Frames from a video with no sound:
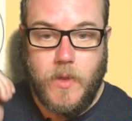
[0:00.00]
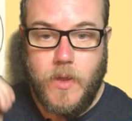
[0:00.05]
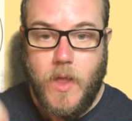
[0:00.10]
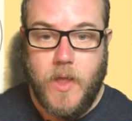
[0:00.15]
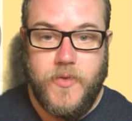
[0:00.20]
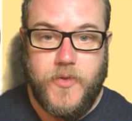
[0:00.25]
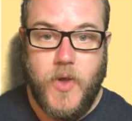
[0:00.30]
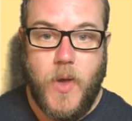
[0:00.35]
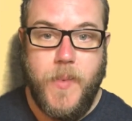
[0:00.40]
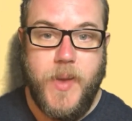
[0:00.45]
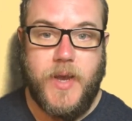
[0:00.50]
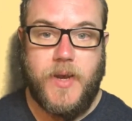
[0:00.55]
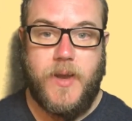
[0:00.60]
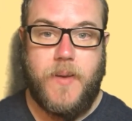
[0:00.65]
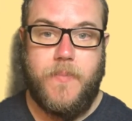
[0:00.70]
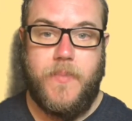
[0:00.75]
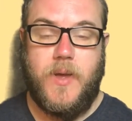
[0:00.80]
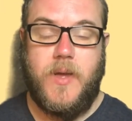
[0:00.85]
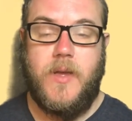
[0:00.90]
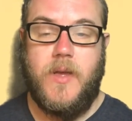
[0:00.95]
atomic
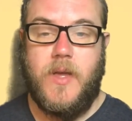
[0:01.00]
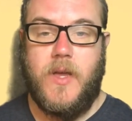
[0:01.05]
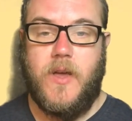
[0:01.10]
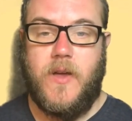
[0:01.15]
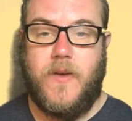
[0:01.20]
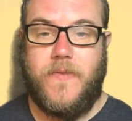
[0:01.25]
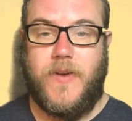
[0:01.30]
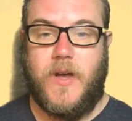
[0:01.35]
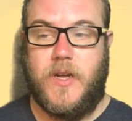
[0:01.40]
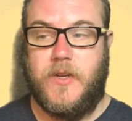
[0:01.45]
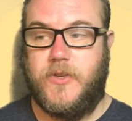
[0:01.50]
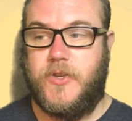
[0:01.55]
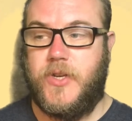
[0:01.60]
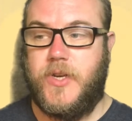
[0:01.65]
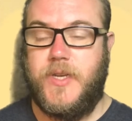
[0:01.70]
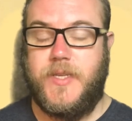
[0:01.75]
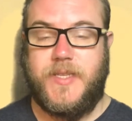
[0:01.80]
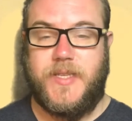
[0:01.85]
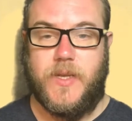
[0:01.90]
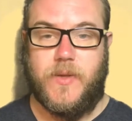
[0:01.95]
number of hydrogen
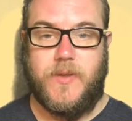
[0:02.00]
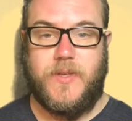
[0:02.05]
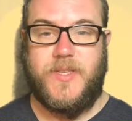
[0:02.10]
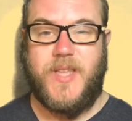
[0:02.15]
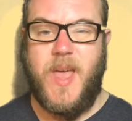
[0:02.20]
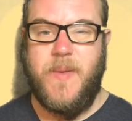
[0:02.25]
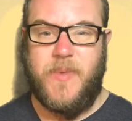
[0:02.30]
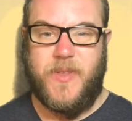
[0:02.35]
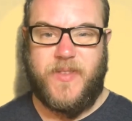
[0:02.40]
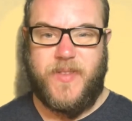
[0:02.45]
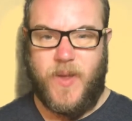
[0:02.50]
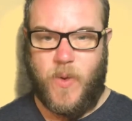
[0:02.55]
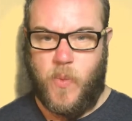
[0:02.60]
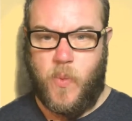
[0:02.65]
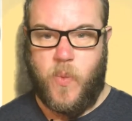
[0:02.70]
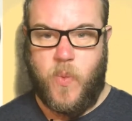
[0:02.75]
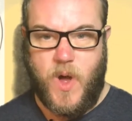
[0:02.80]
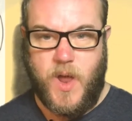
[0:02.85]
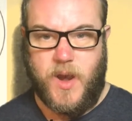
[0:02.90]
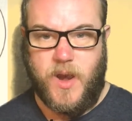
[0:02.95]
is still the same. It's still
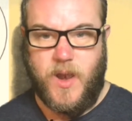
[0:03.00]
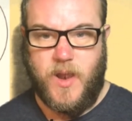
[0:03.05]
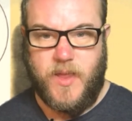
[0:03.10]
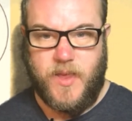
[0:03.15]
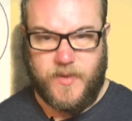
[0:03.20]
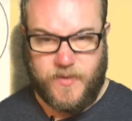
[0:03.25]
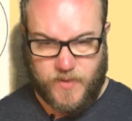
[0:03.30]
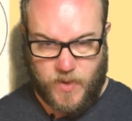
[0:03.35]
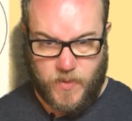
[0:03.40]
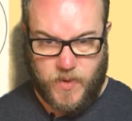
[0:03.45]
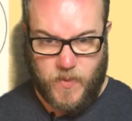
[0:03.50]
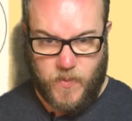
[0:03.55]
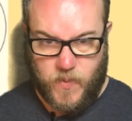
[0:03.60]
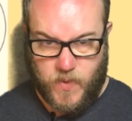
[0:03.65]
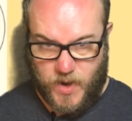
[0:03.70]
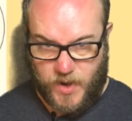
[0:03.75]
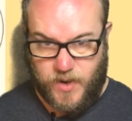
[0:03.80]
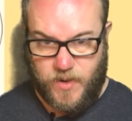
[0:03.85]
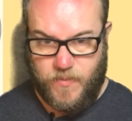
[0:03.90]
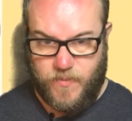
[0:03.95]
1. There's only
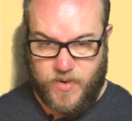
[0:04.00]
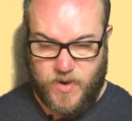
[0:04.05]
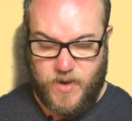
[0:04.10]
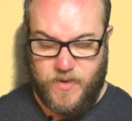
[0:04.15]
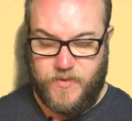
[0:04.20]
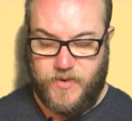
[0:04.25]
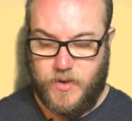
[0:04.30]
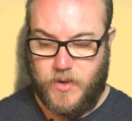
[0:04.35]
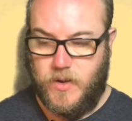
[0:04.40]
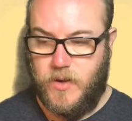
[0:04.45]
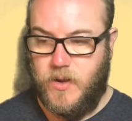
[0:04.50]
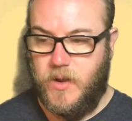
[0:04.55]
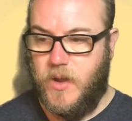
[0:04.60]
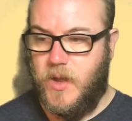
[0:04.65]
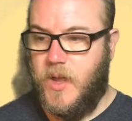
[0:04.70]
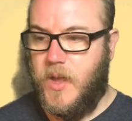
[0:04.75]
1 proton.